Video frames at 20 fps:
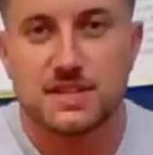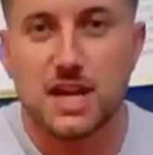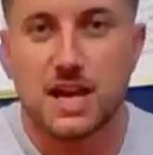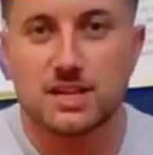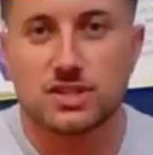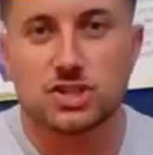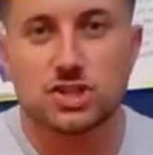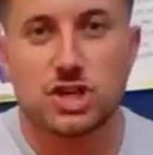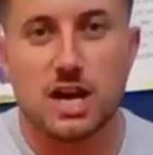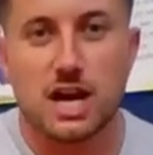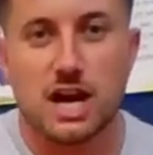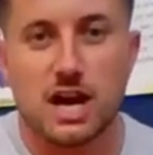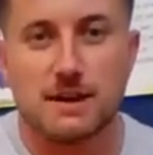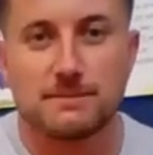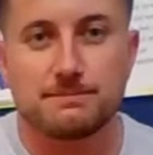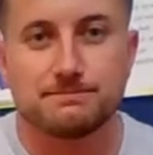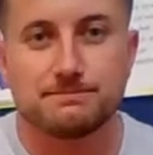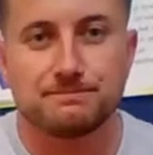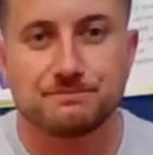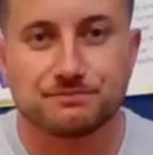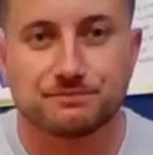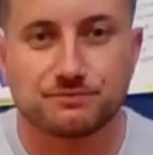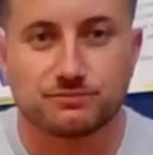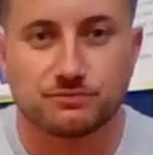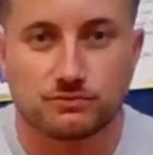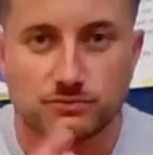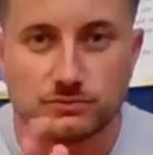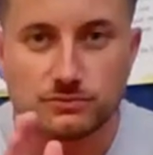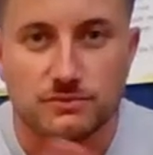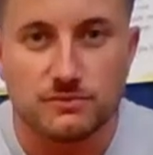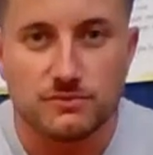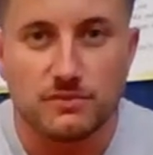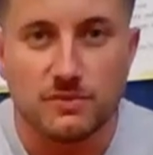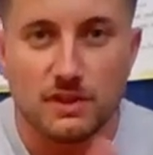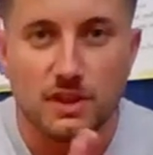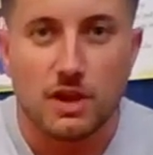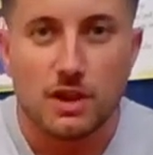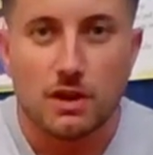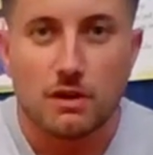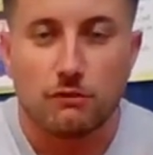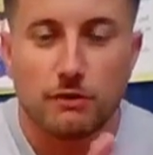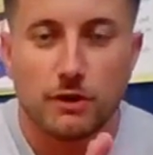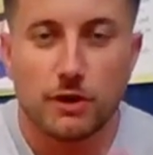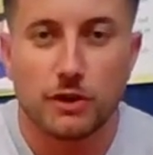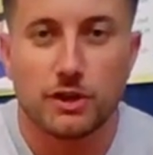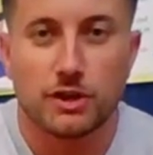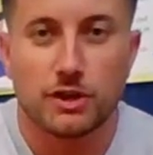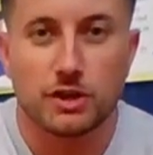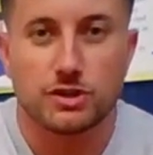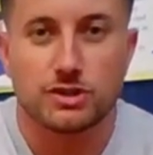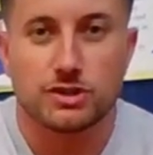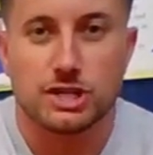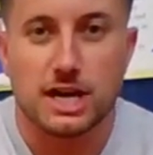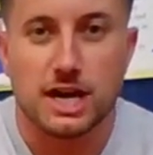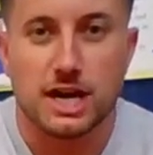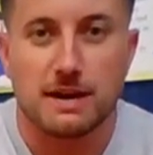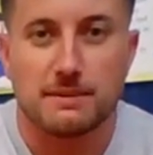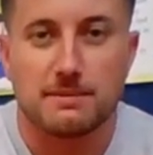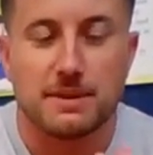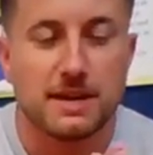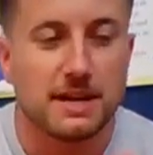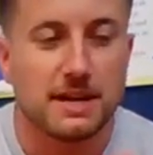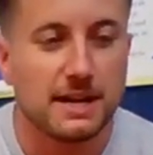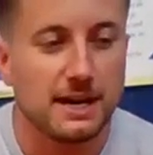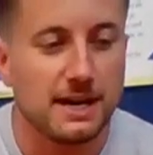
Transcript: Nice job. Really good job.